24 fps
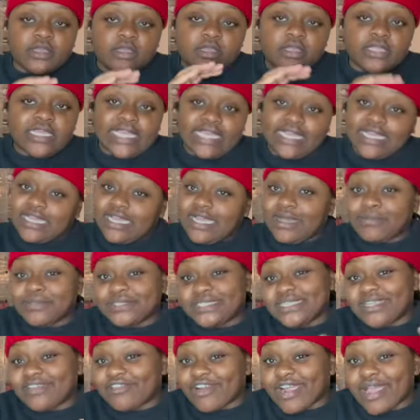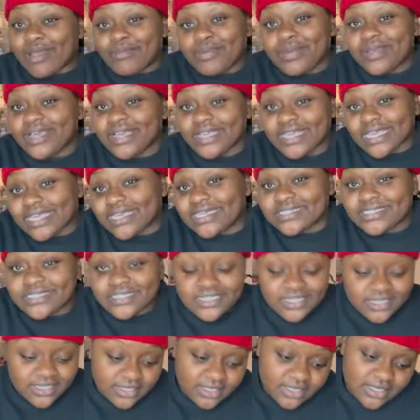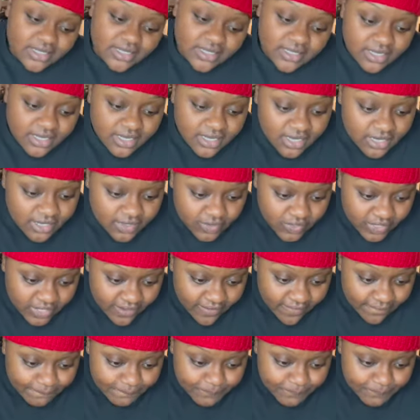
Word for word: yeah, I'm gonna say rap, I guess. Okay.